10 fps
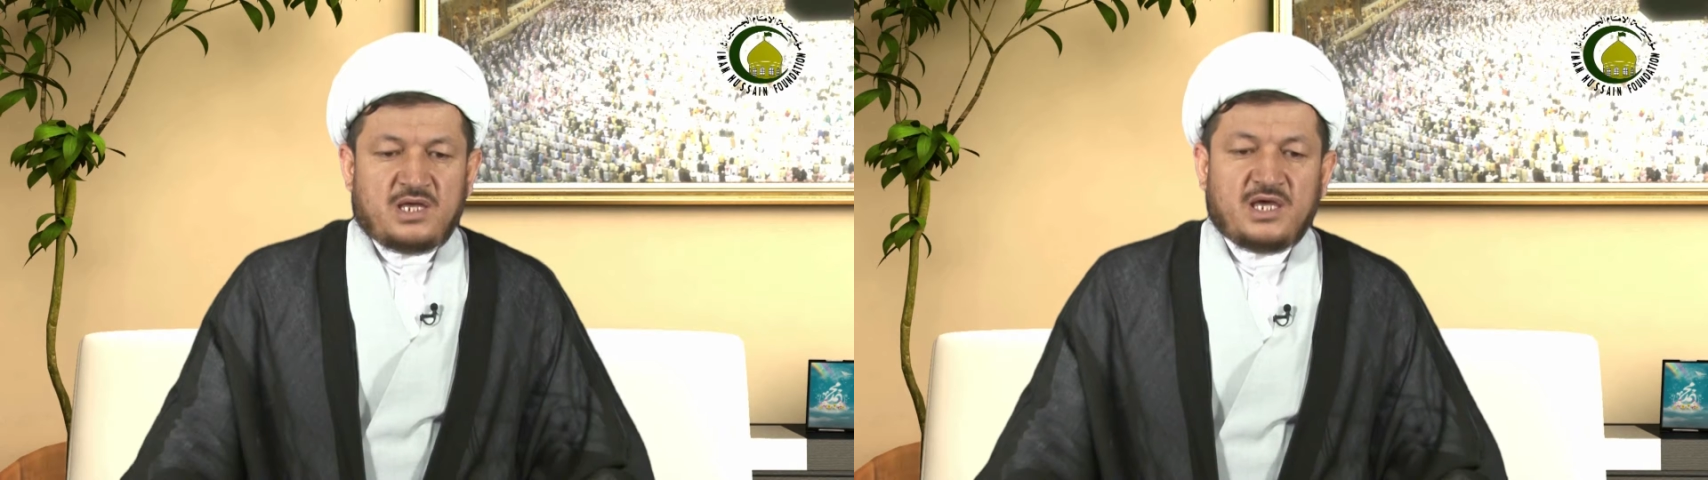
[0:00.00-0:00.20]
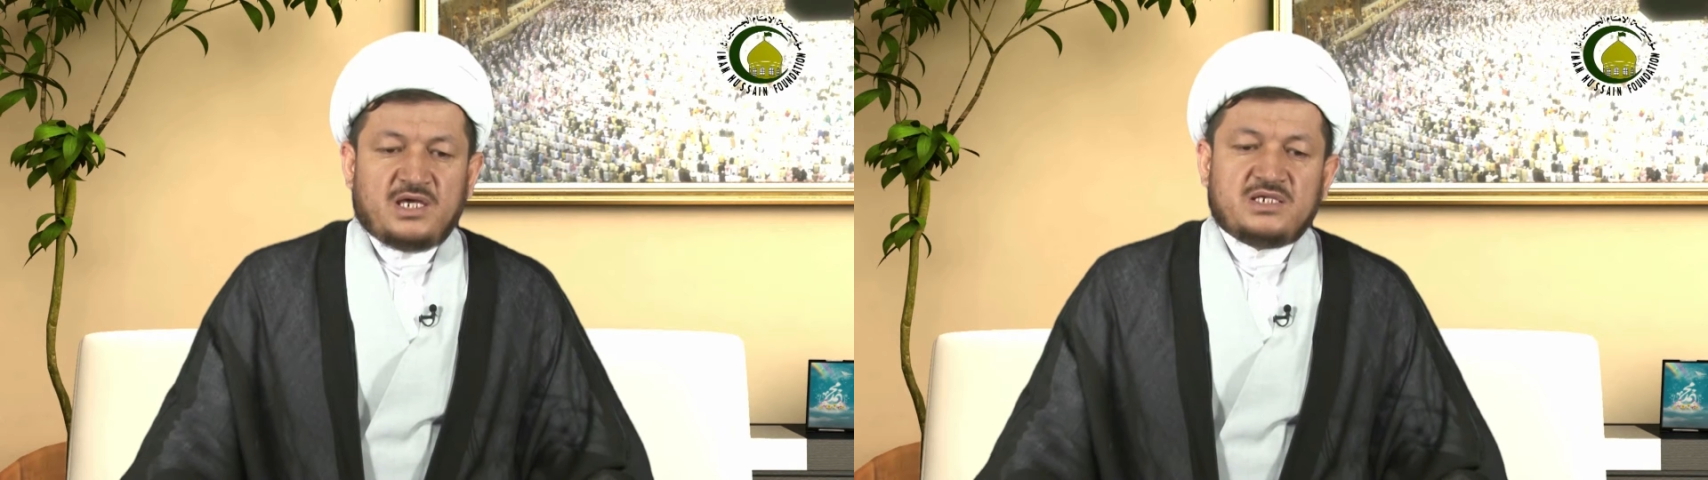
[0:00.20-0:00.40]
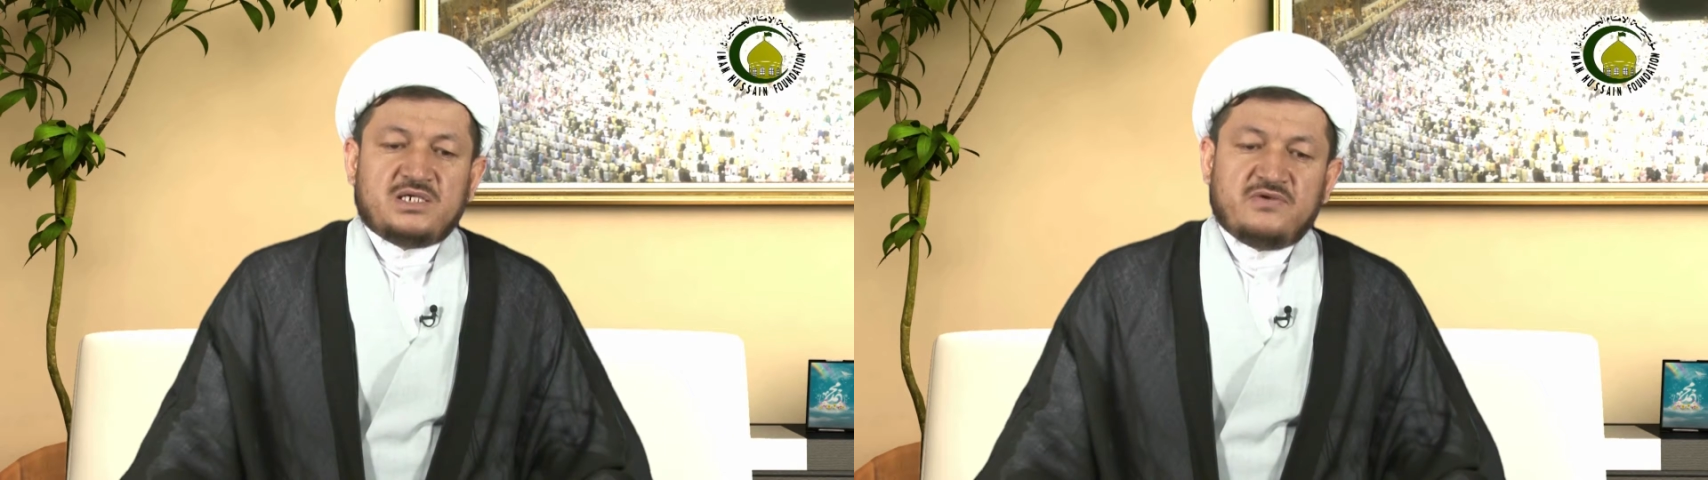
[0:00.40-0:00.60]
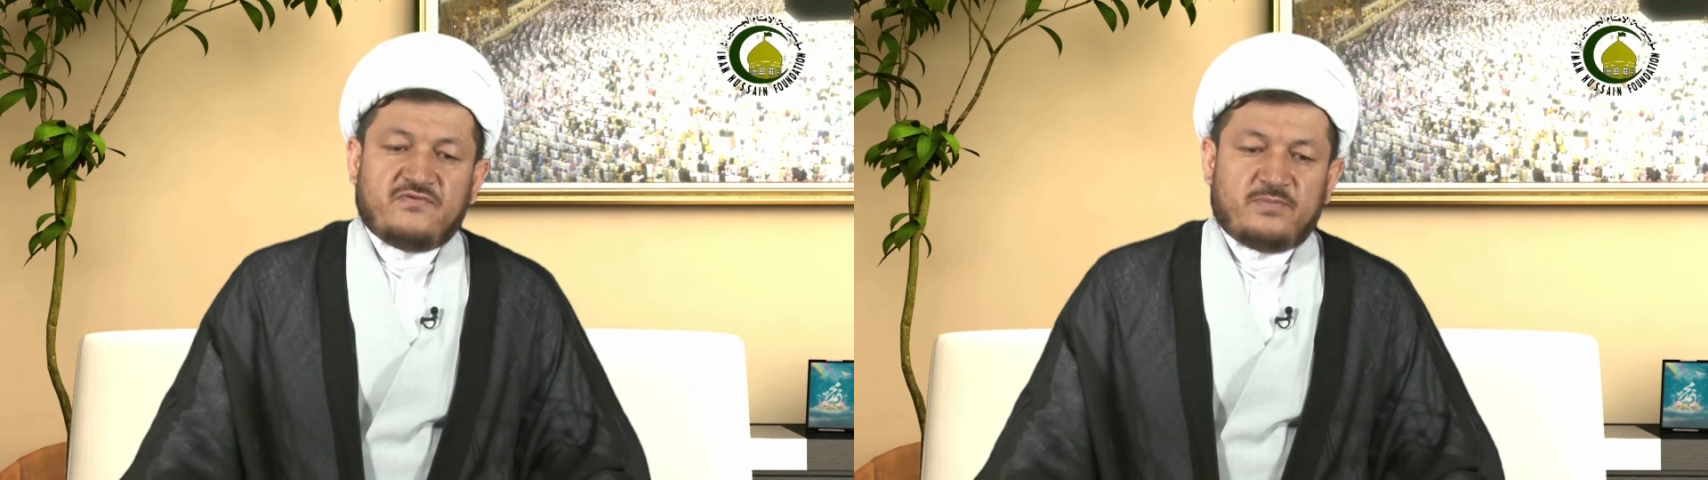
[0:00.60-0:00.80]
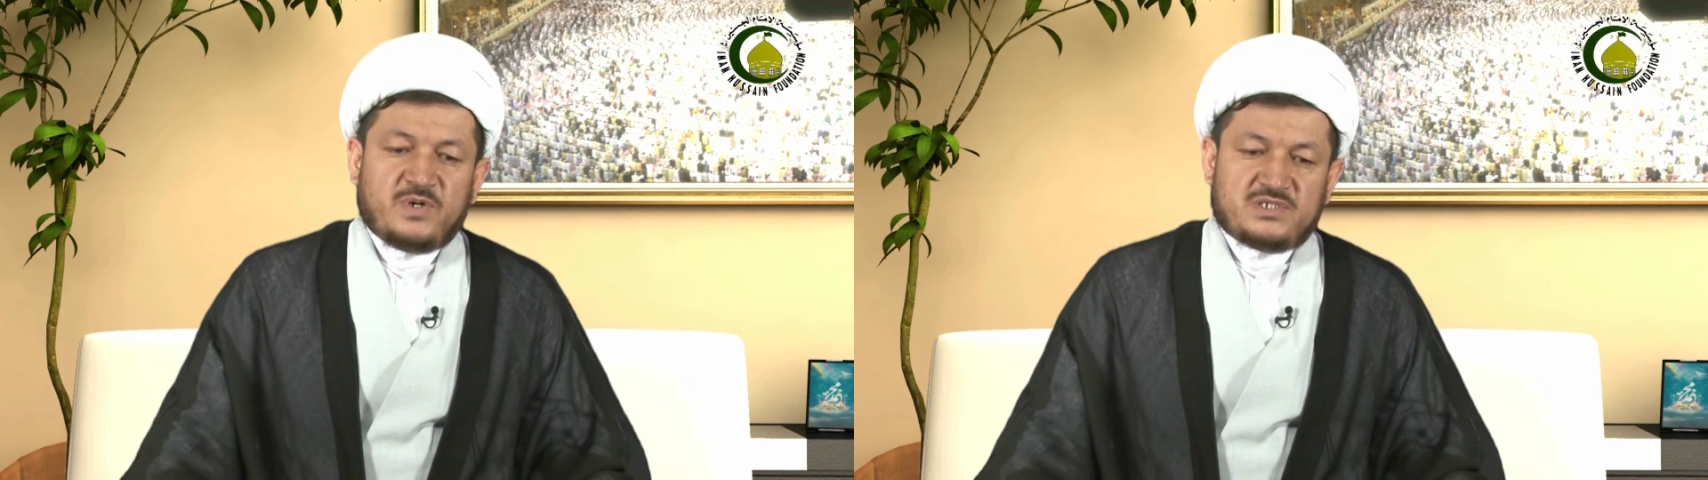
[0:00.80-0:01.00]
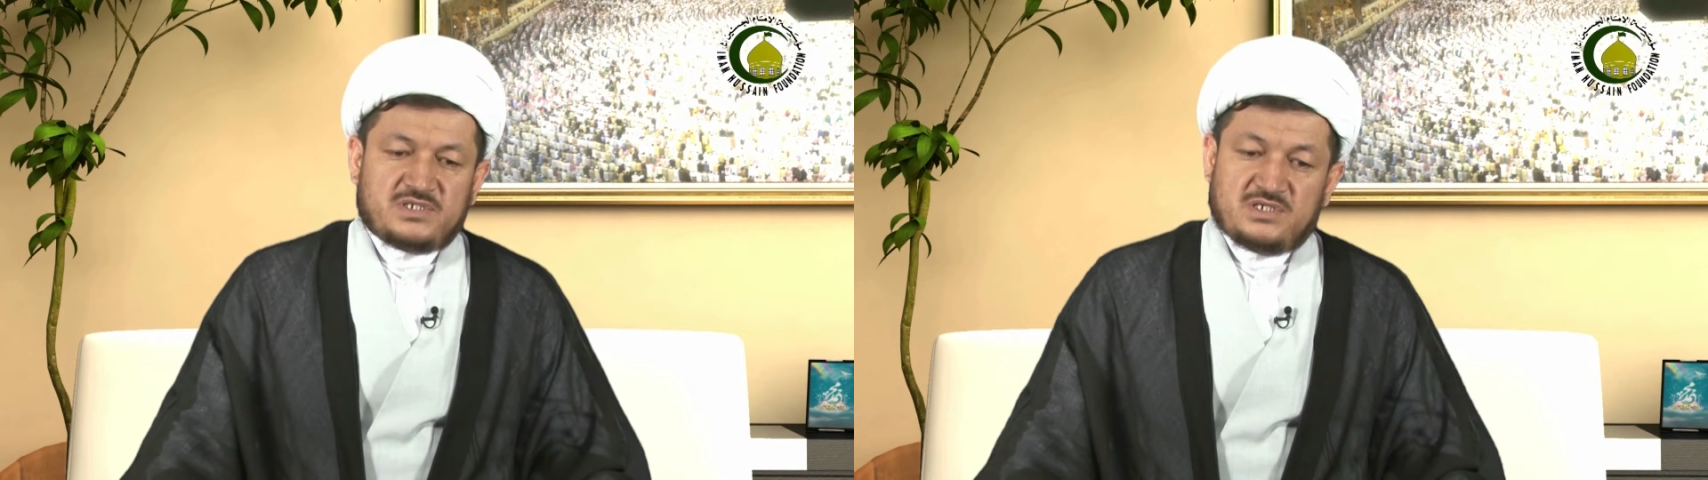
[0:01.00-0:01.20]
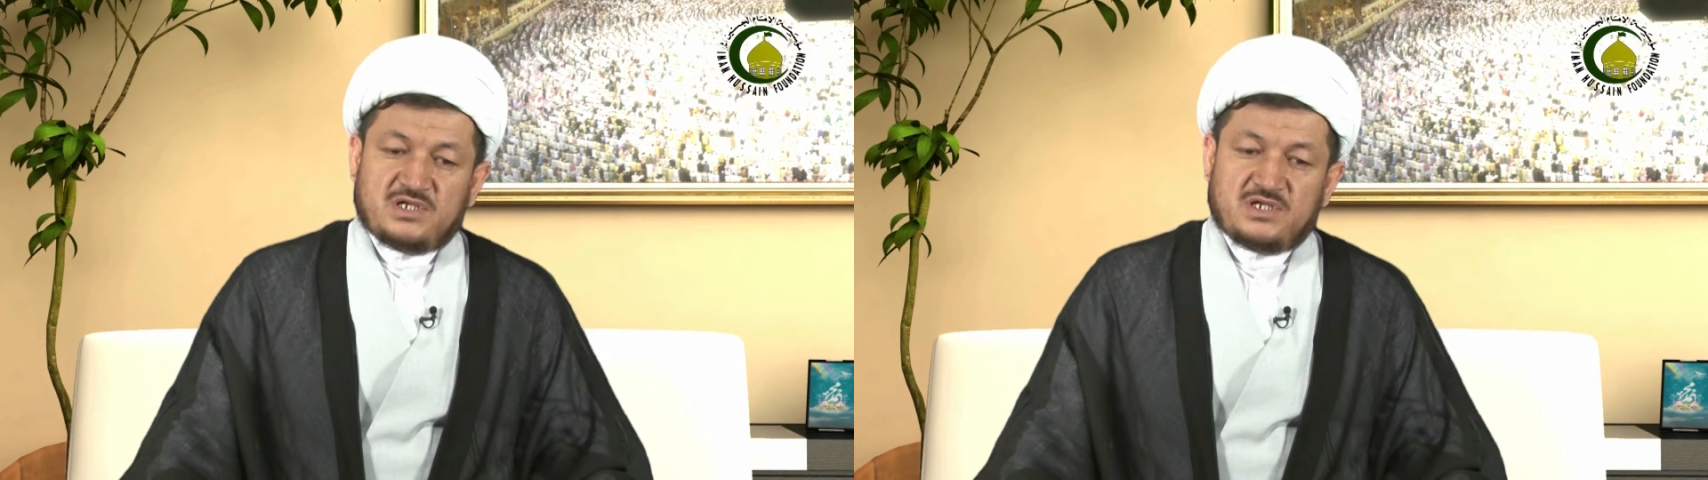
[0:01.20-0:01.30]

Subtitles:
And if a person,